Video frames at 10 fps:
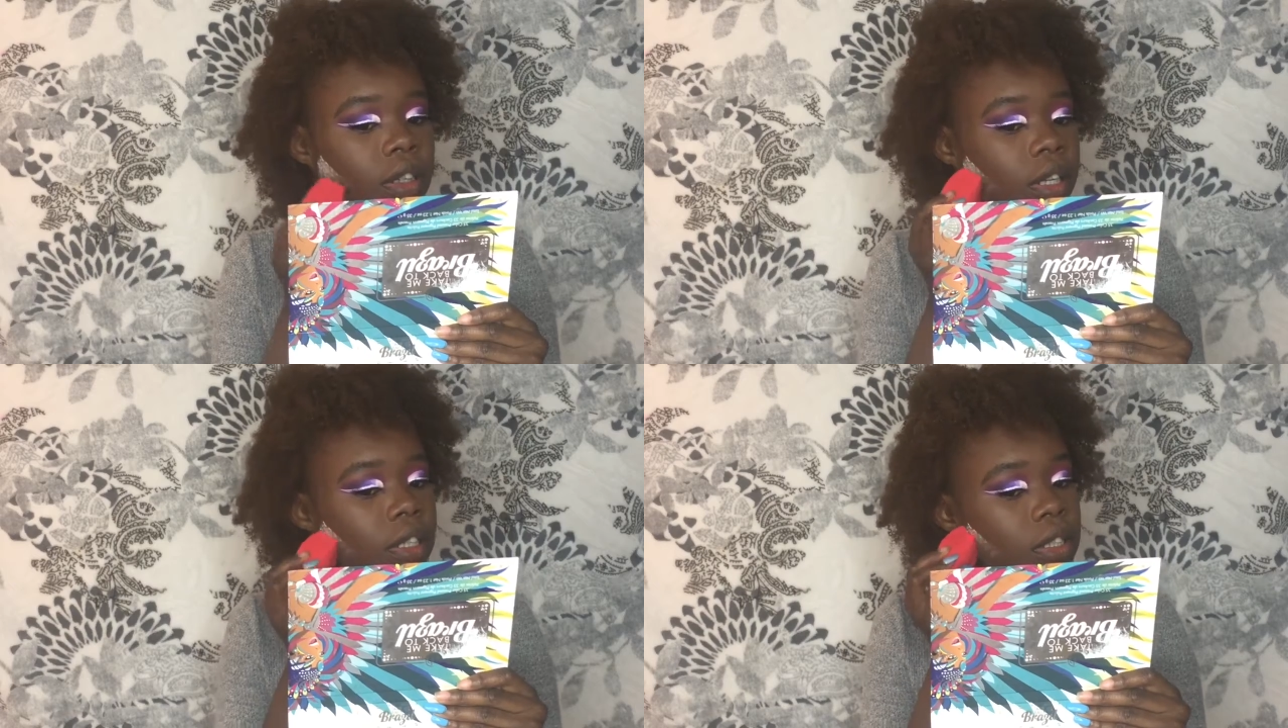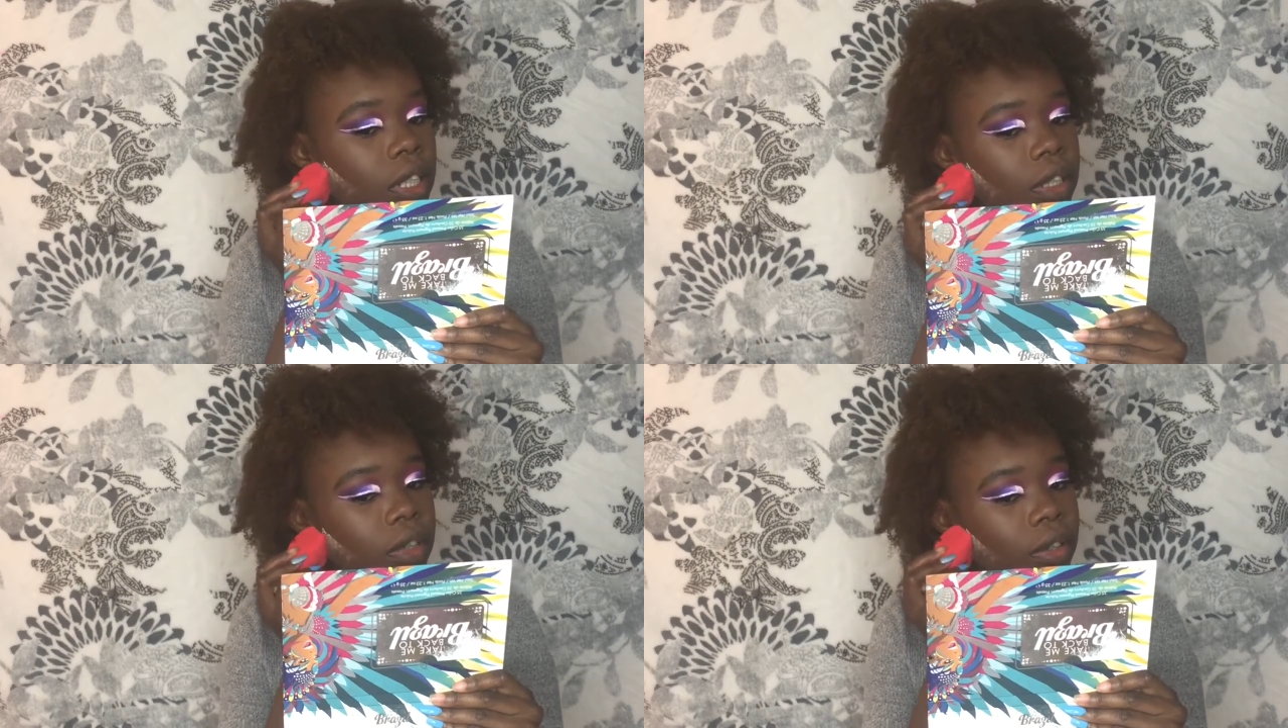They like
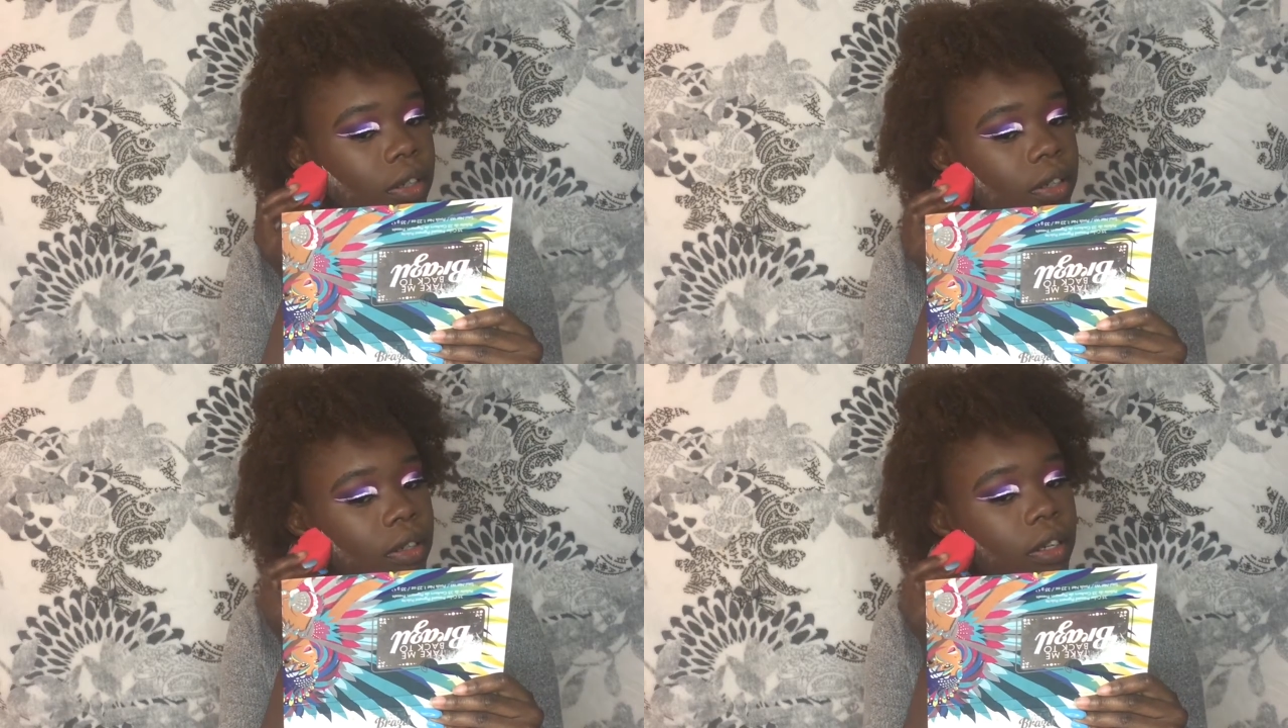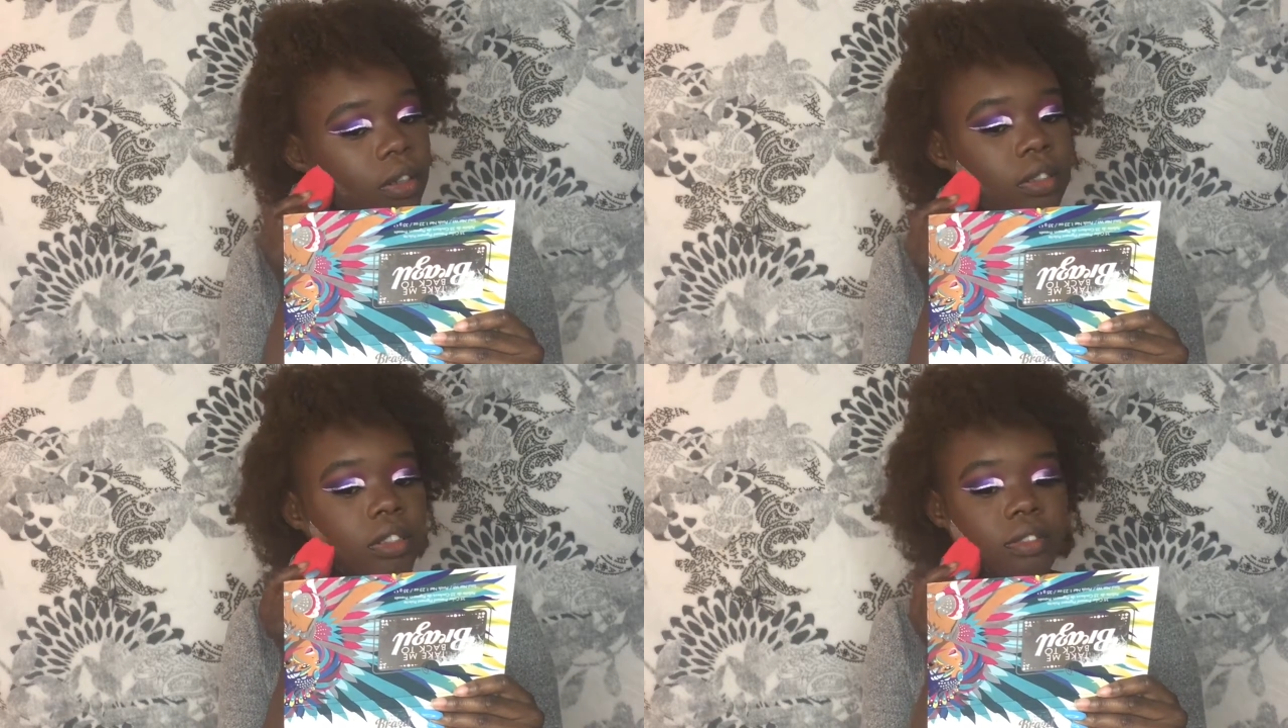sell it on
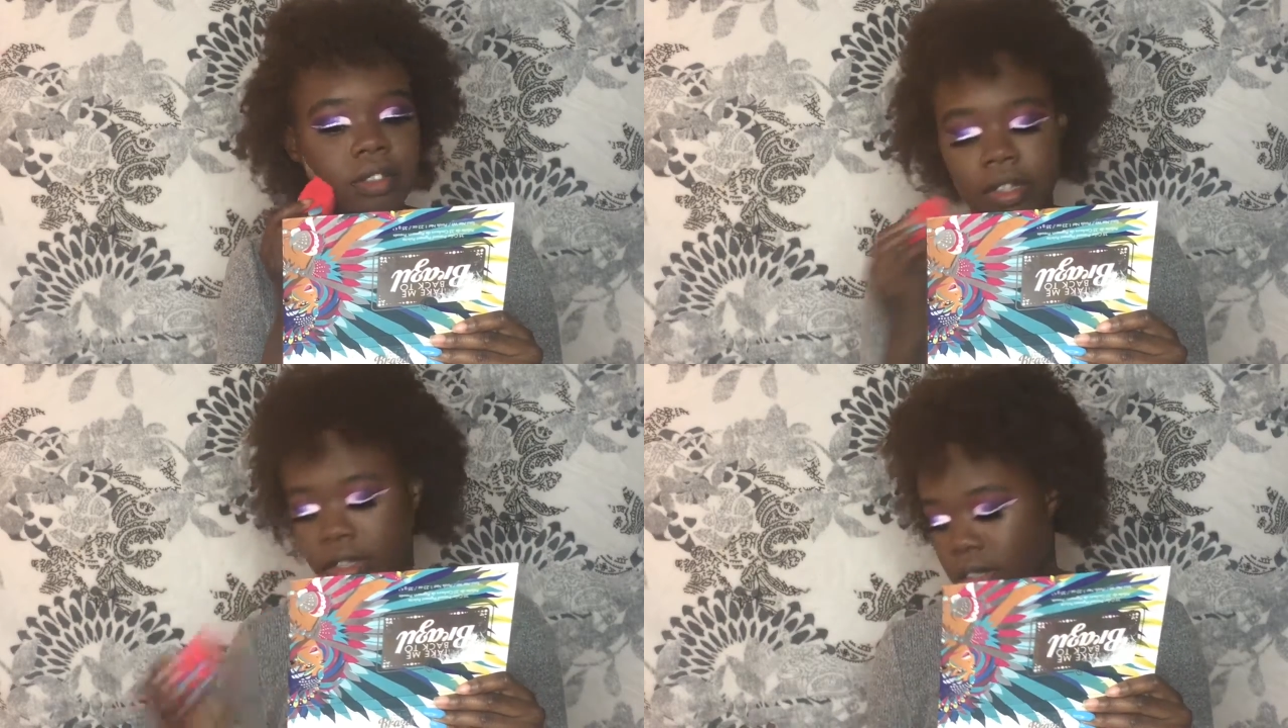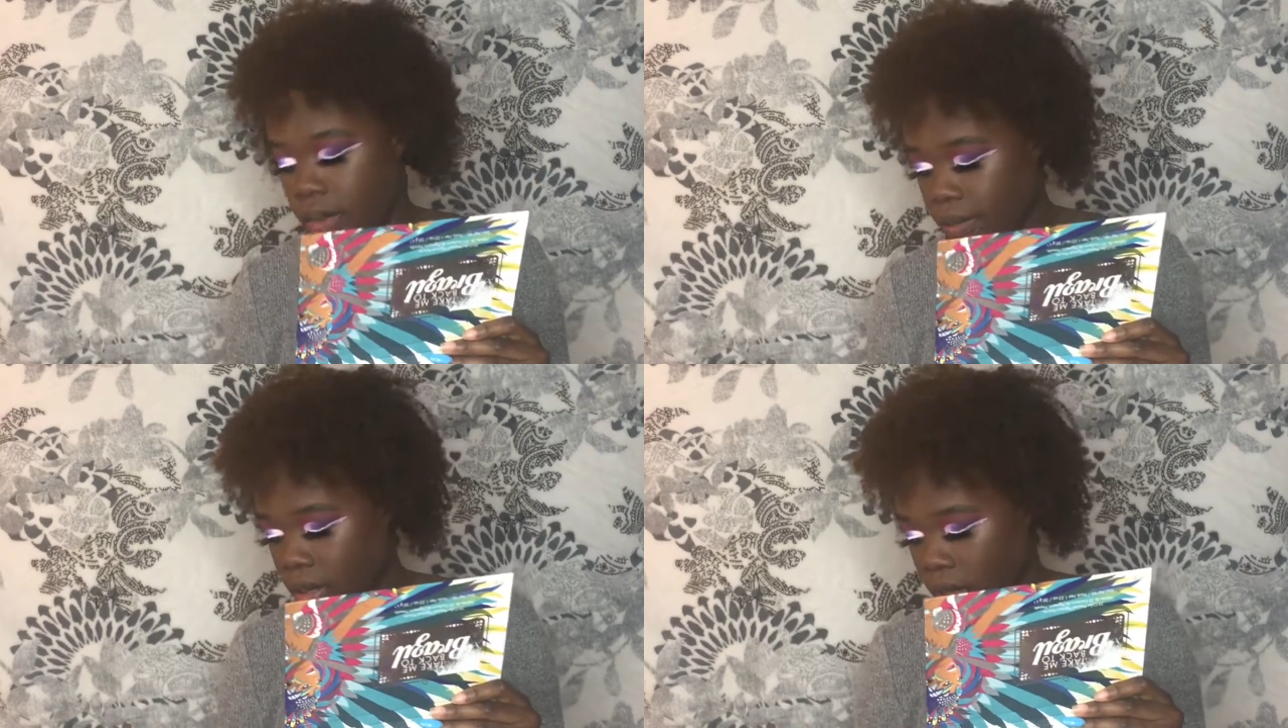Ulta for like
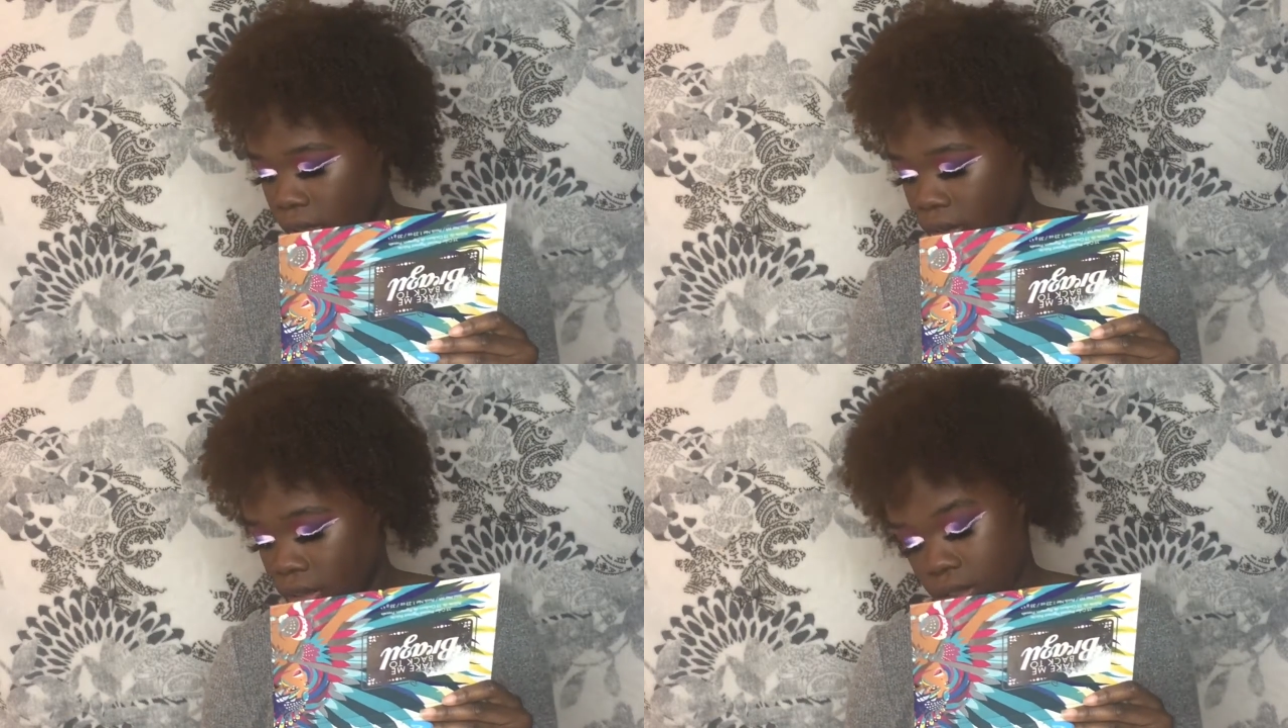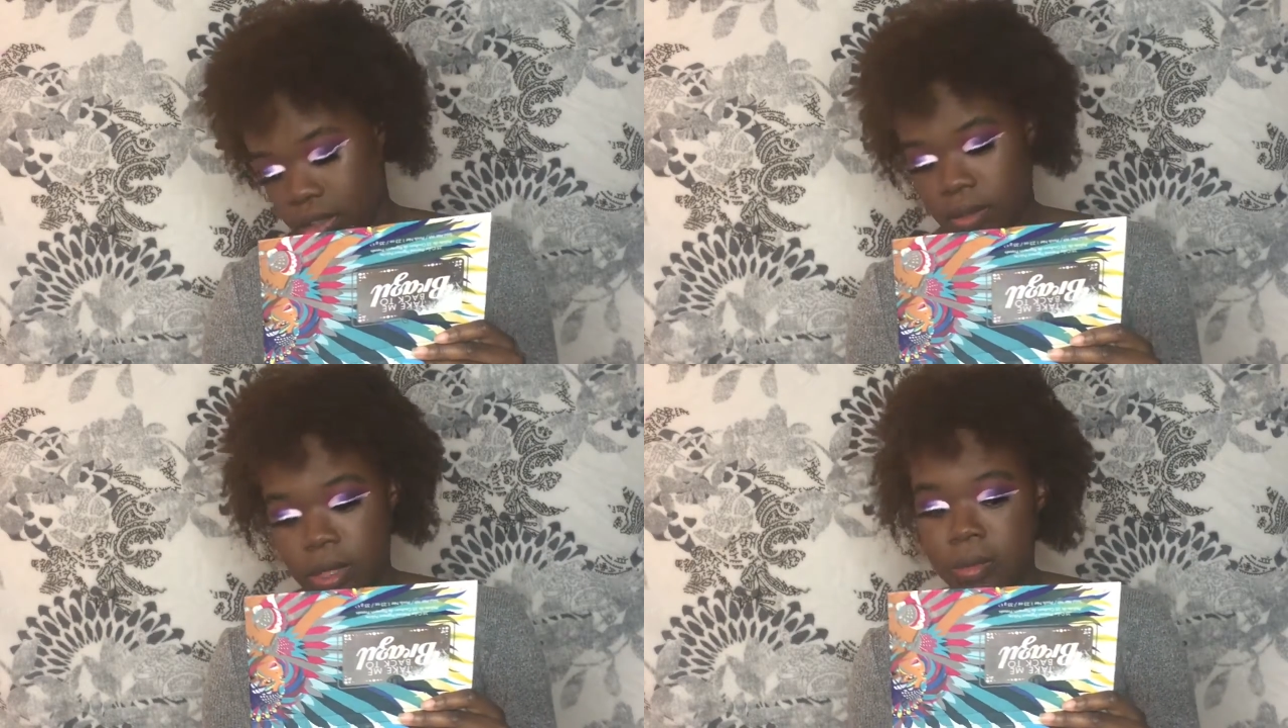$7
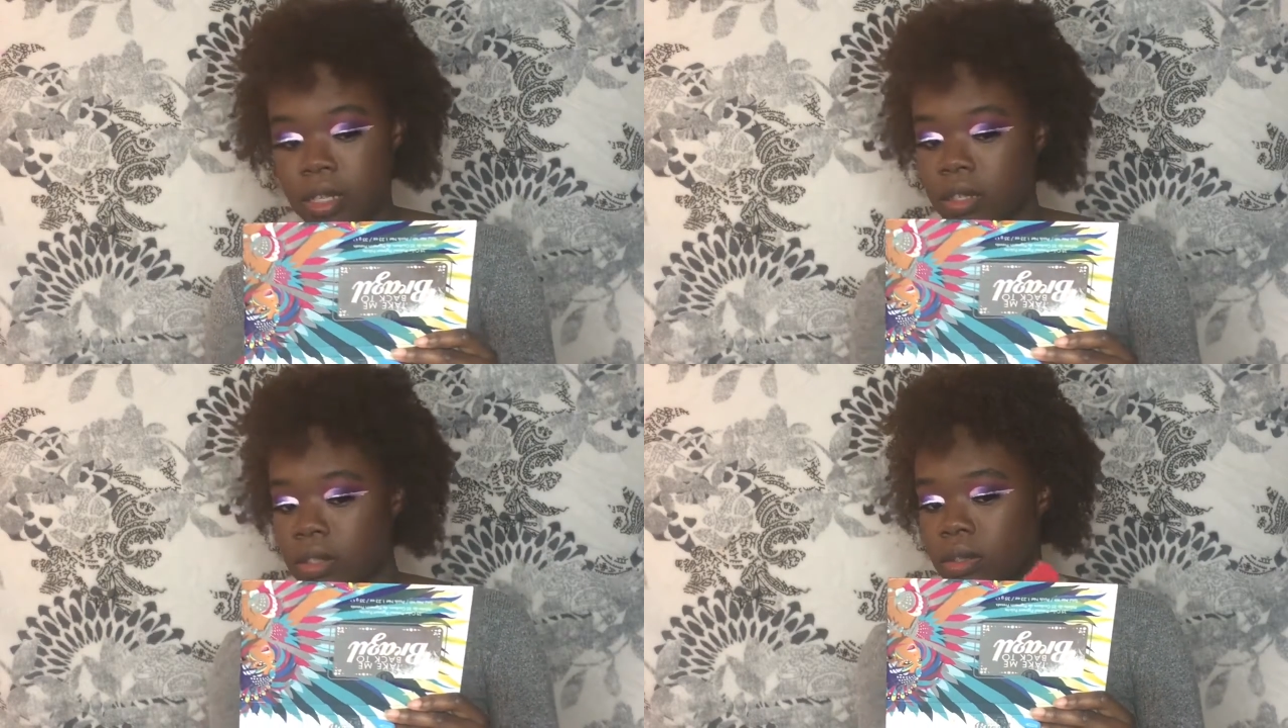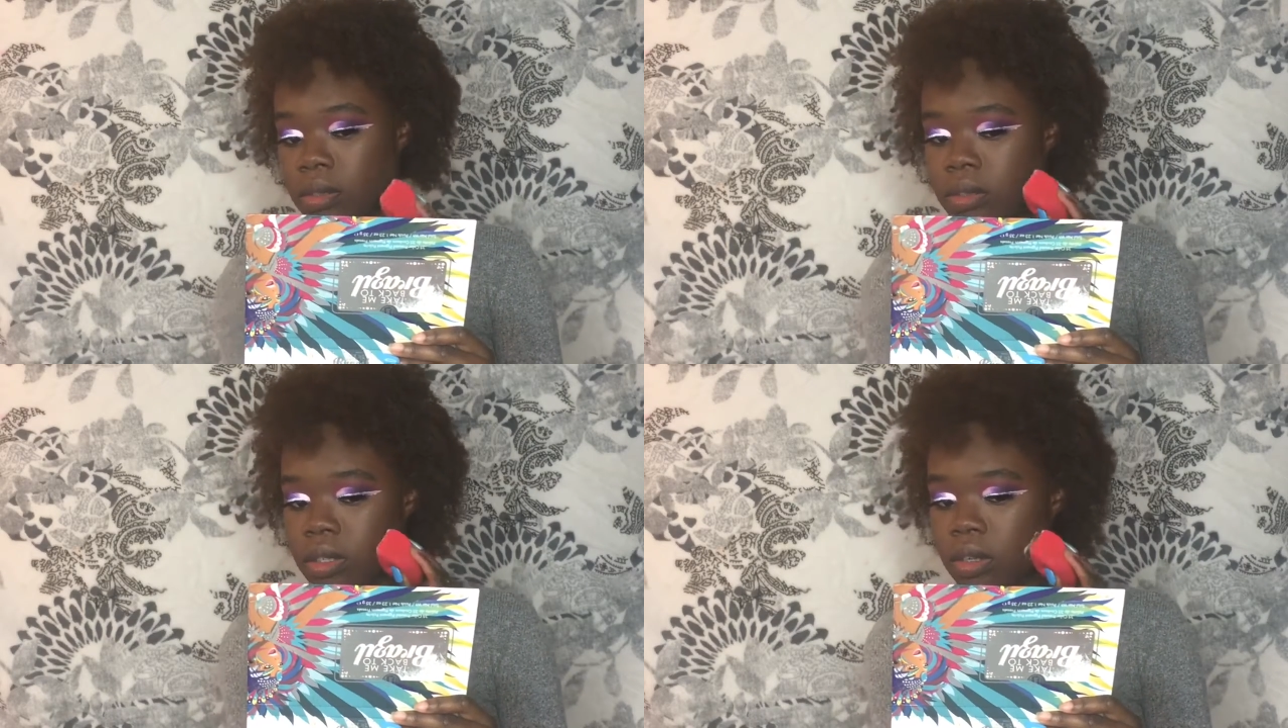on their website too.